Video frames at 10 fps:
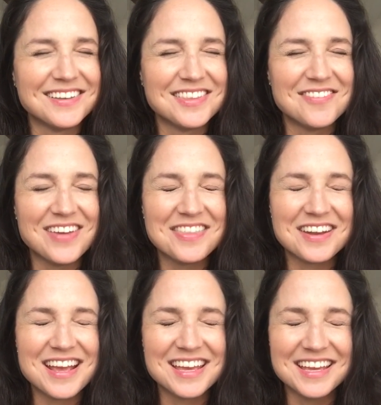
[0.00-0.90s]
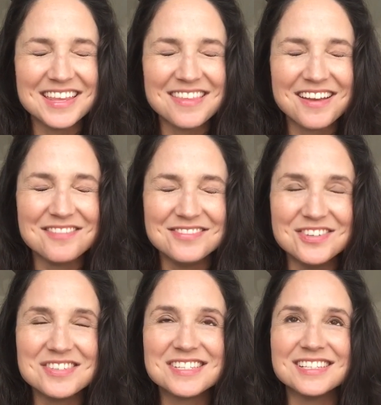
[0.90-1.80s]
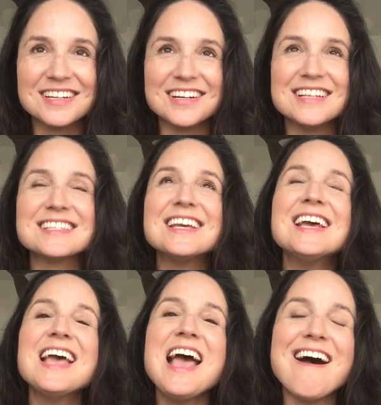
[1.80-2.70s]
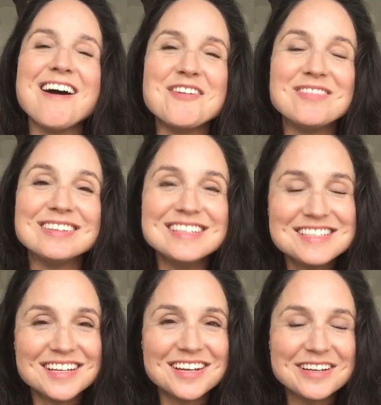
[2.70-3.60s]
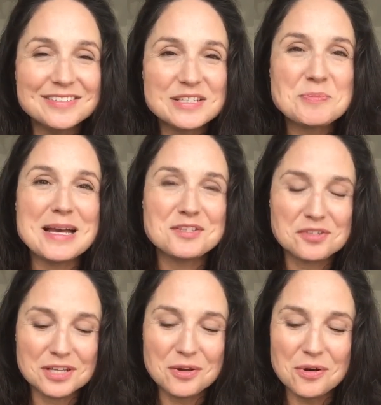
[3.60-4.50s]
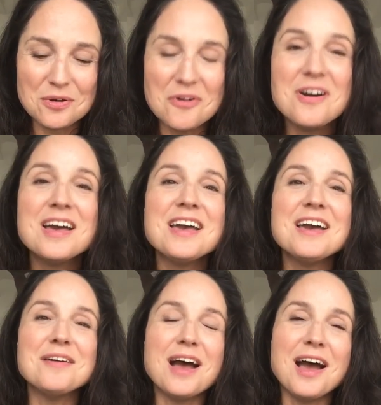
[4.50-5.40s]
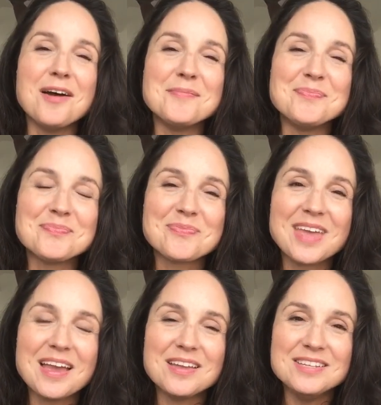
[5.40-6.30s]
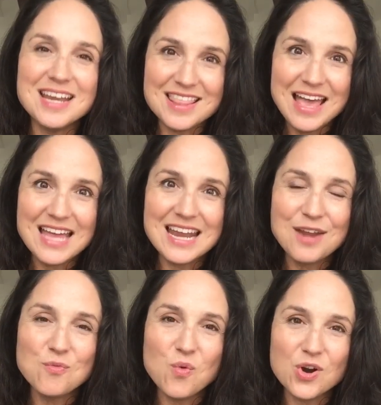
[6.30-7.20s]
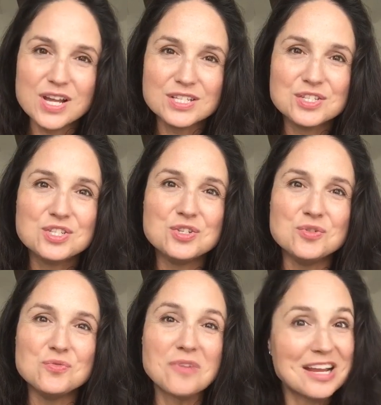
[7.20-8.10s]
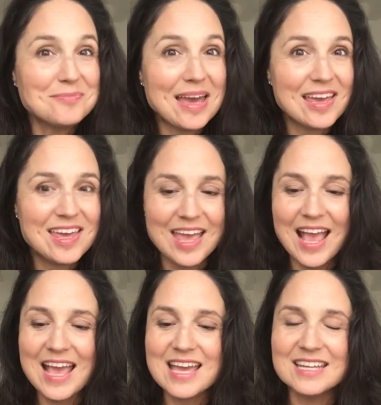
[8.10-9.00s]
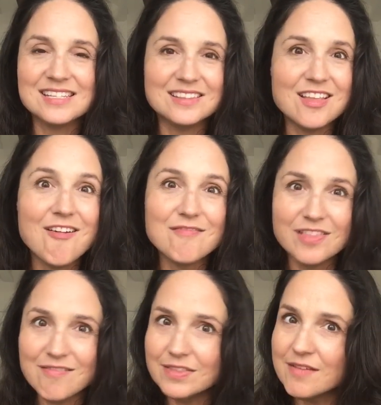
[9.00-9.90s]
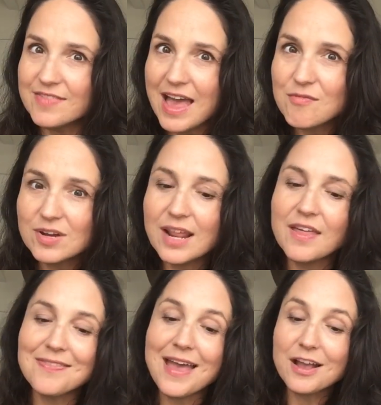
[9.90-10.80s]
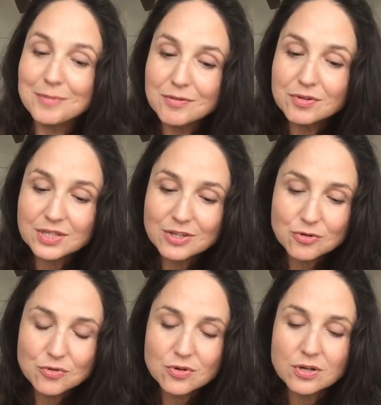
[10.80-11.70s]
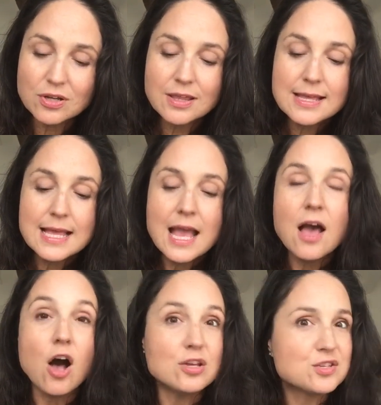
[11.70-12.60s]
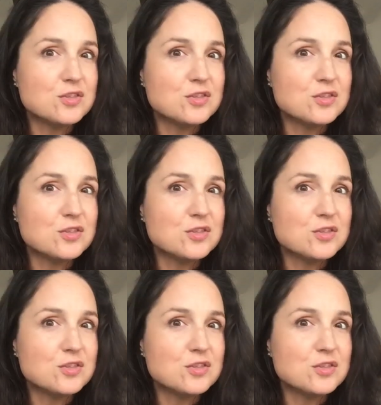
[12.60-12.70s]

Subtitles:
that I can get that confused is hilarious. Lisa of Espace Tricot knit that and wore it to Rhinebeck, and love that one. I thought that could be really cool. Also, the